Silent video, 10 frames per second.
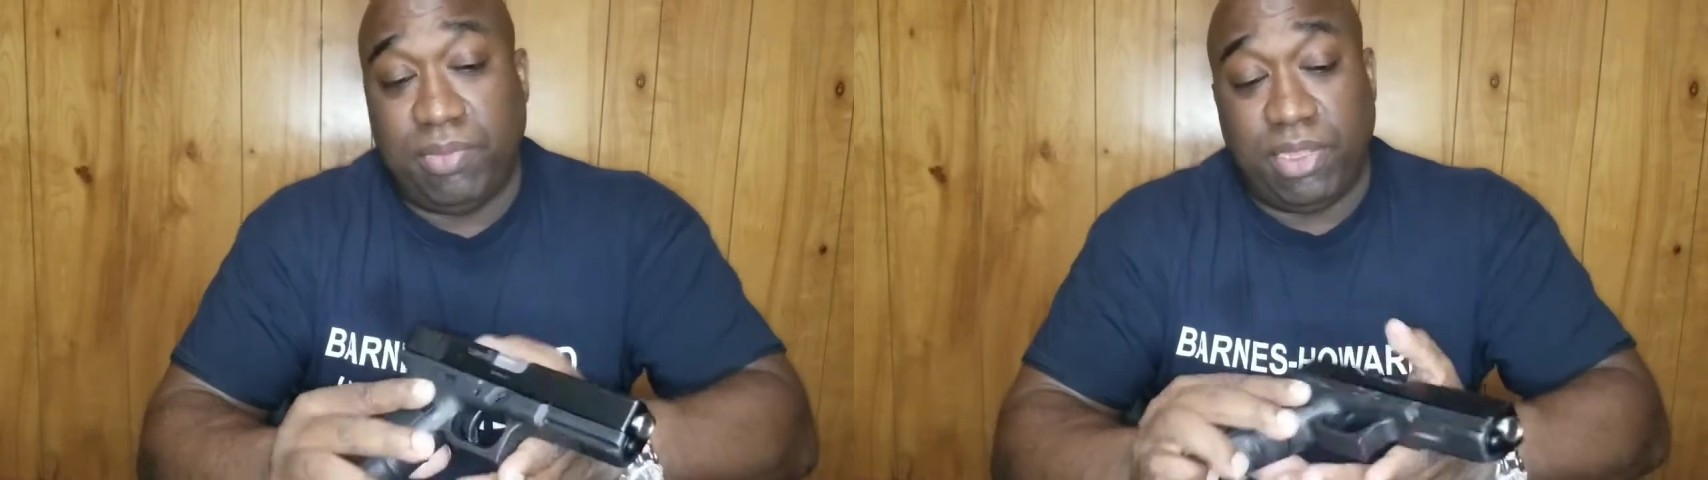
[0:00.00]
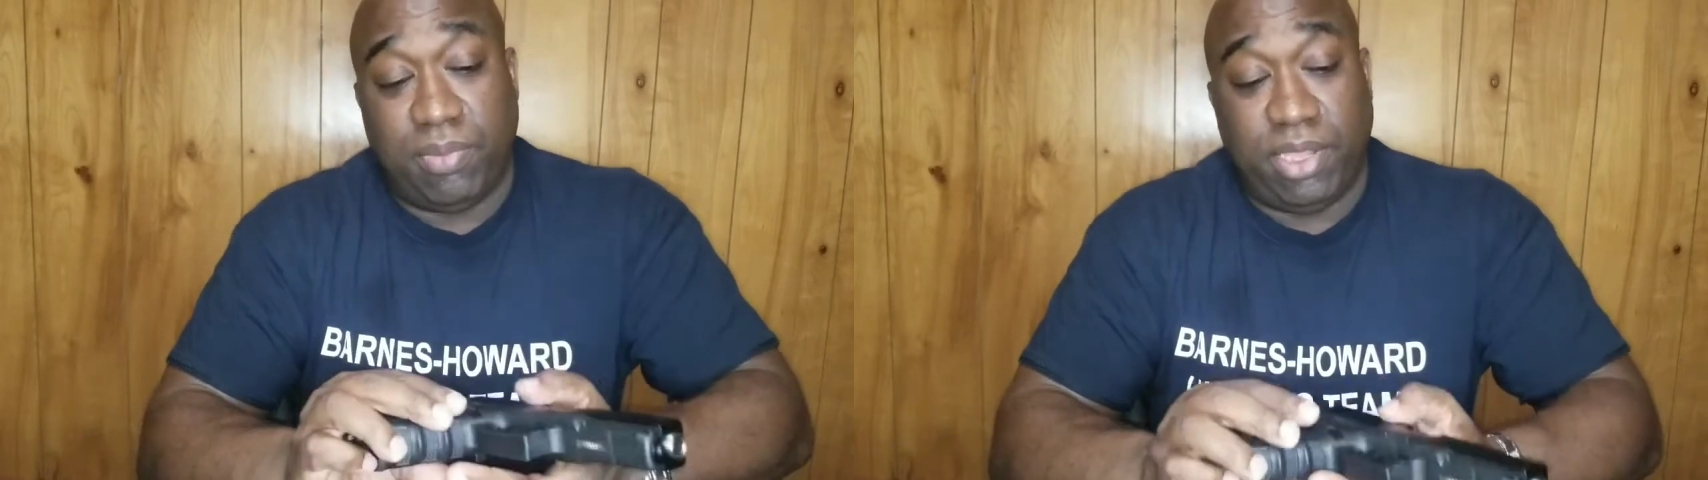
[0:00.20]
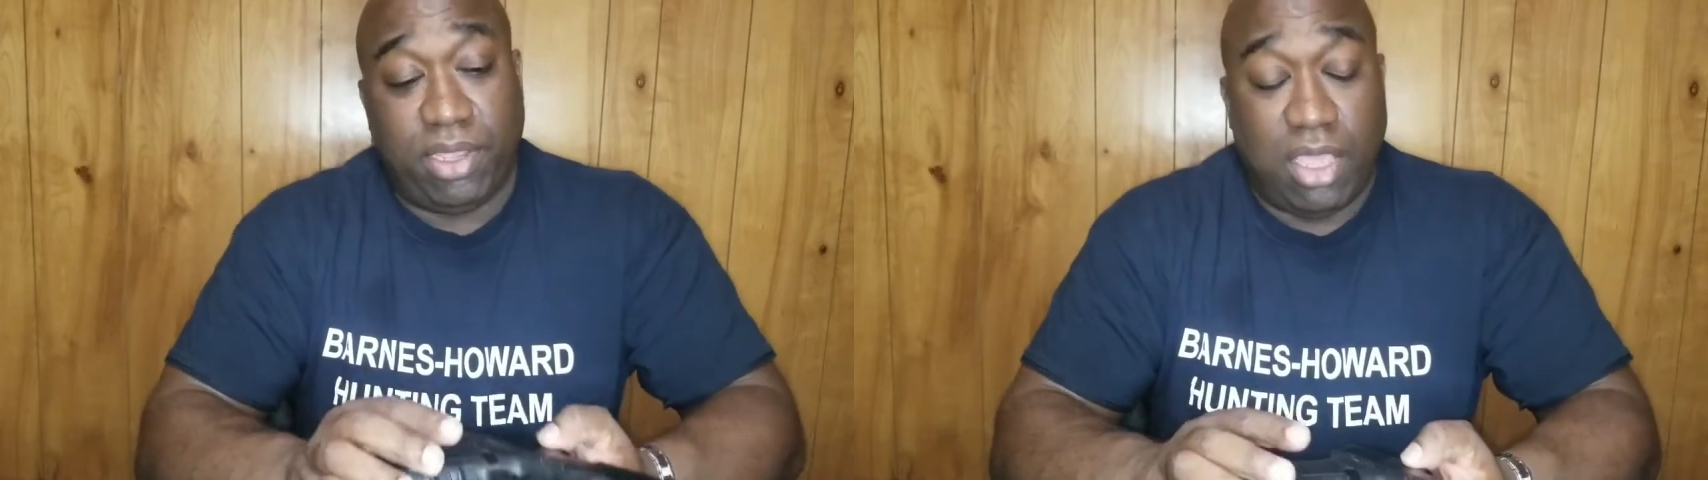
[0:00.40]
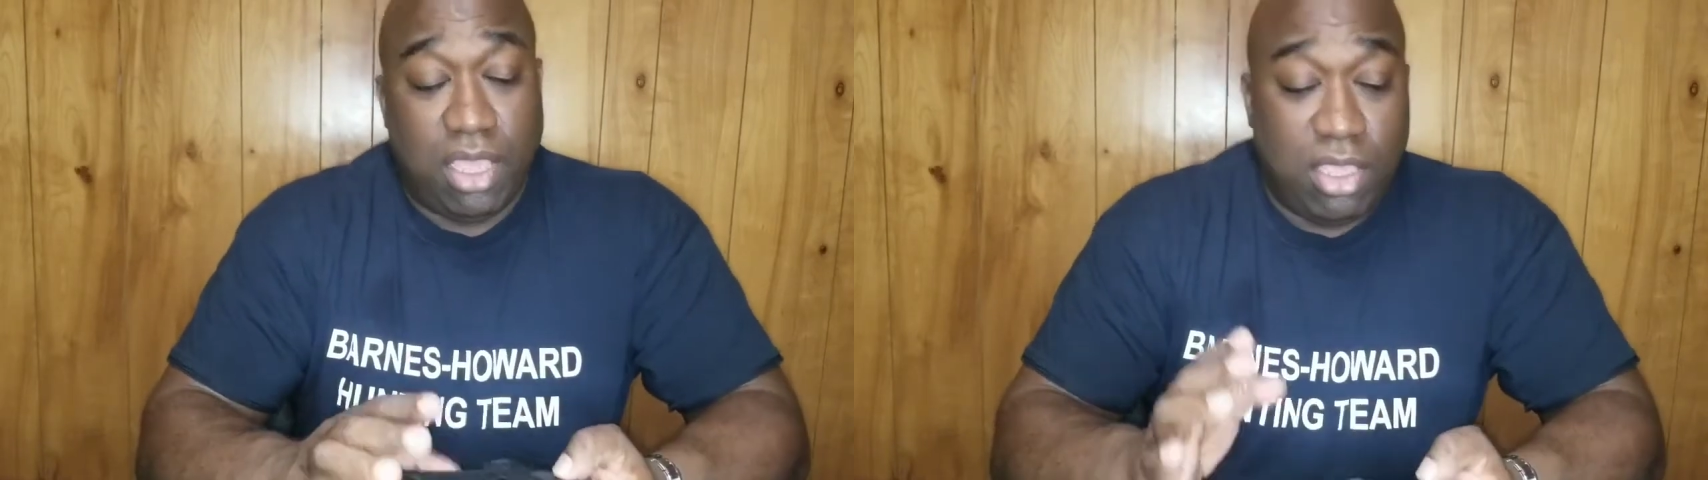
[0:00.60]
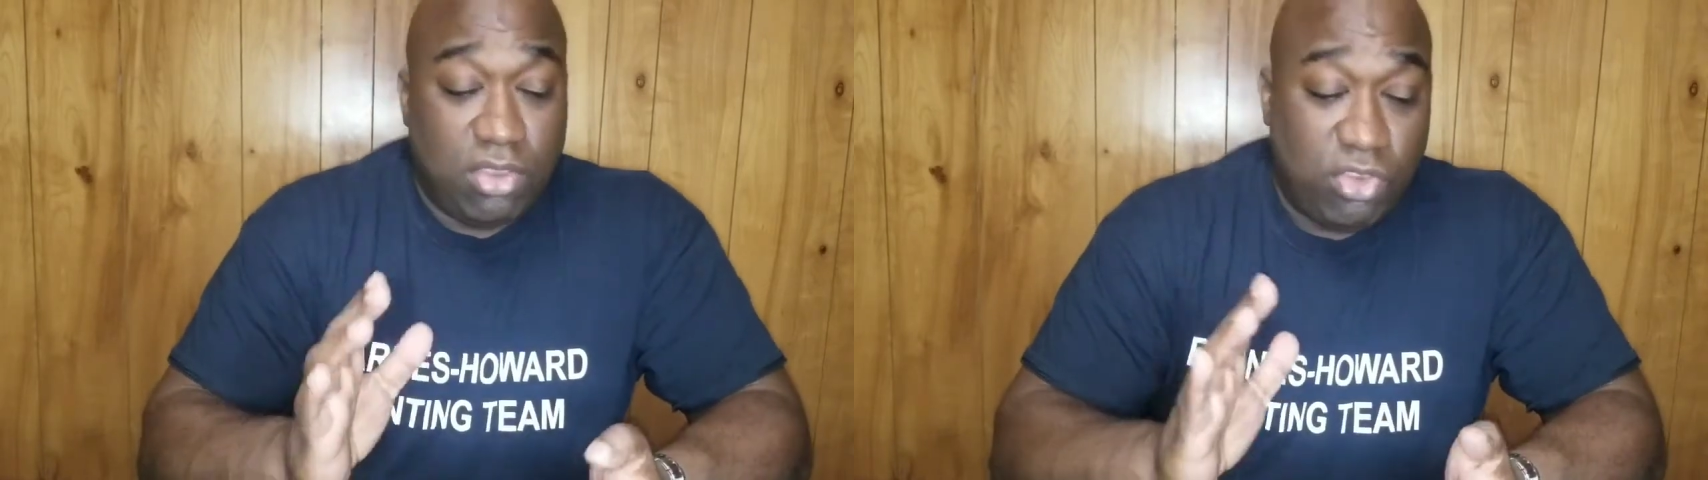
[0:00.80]
millimeter.
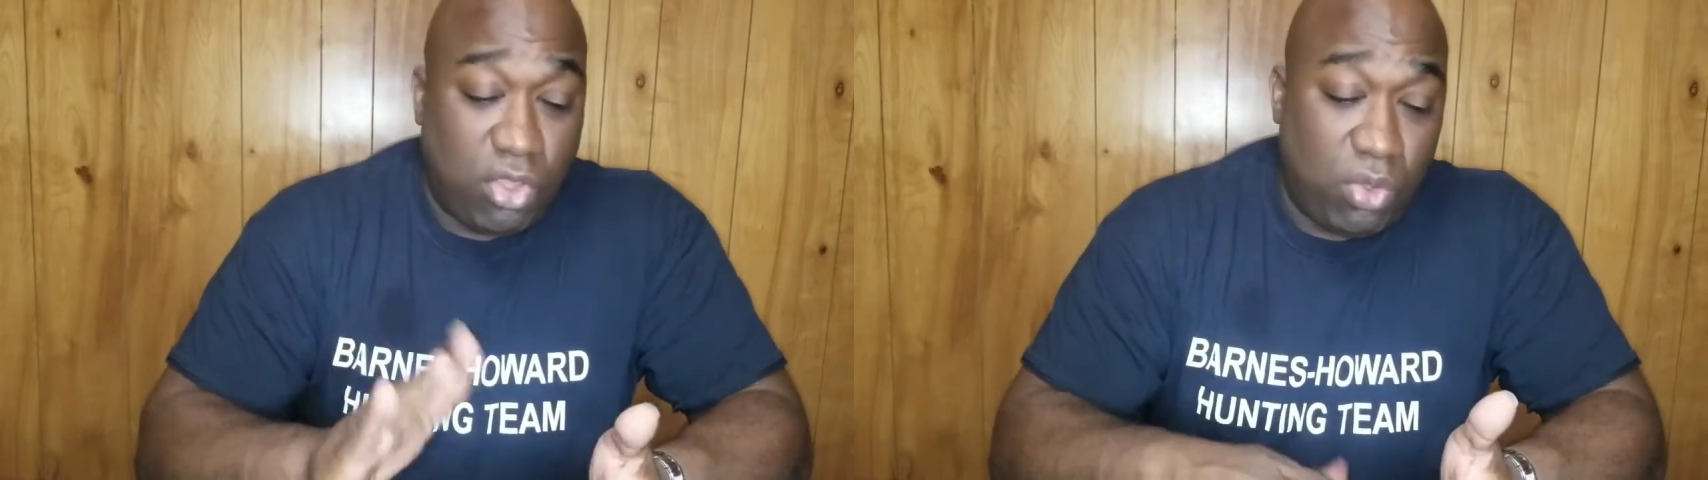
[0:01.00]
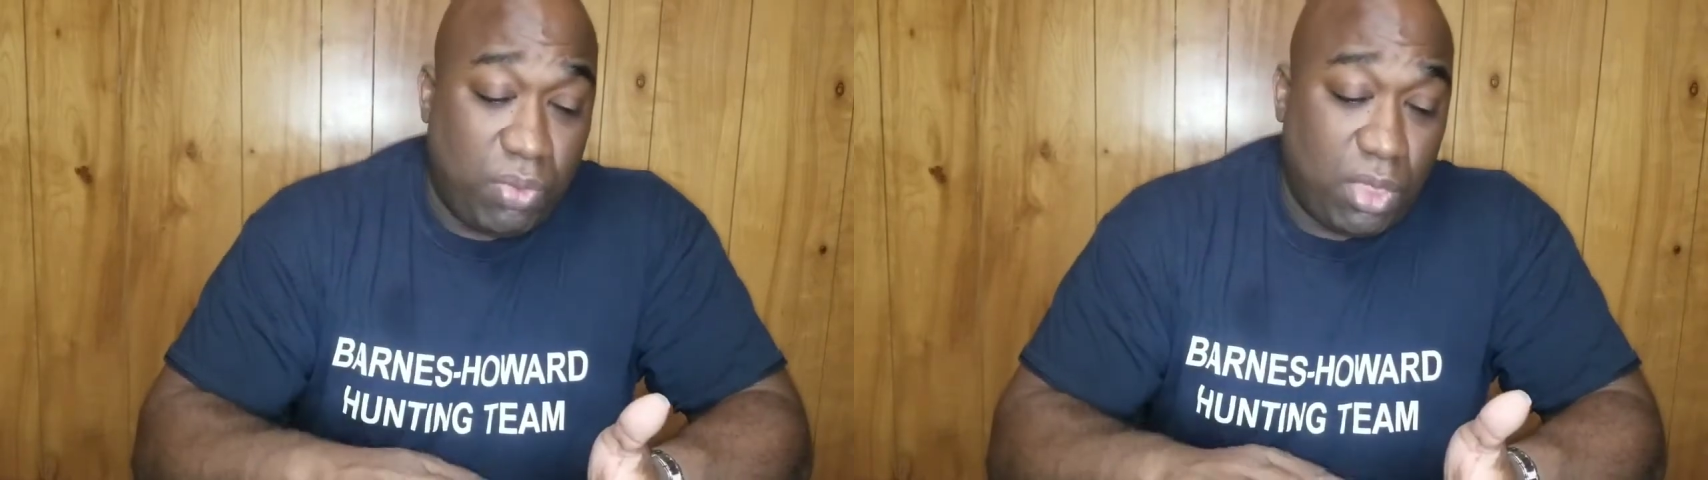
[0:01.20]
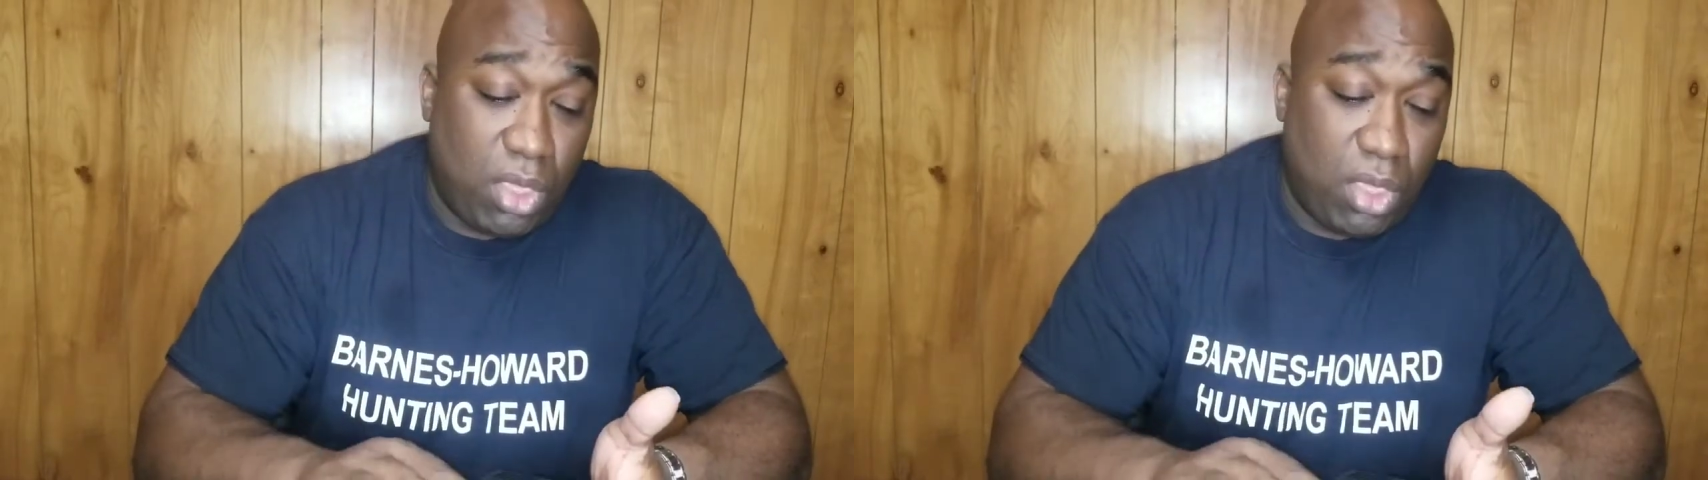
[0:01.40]
So,